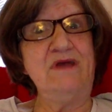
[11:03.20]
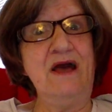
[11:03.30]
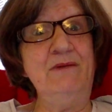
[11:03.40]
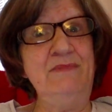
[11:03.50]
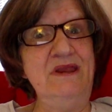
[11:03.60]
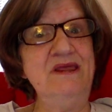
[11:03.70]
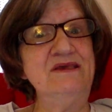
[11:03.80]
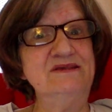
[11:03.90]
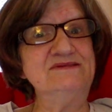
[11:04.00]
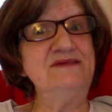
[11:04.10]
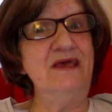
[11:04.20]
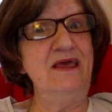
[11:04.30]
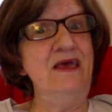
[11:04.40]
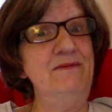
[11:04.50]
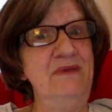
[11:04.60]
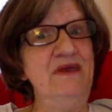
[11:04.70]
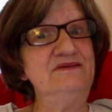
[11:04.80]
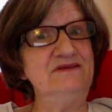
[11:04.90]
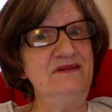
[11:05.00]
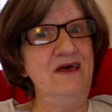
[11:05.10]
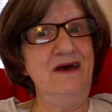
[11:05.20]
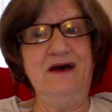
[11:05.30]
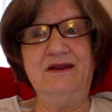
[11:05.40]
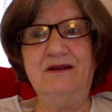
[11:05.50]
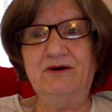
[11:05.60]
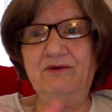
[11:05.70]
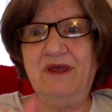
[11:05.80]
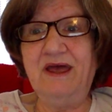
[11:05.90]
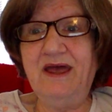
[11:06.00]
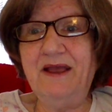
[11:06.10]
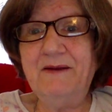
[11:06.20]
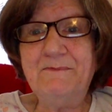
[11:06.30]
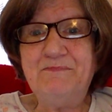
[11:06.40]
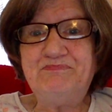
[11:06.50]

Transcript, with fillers: How many can say amen to that? Okay.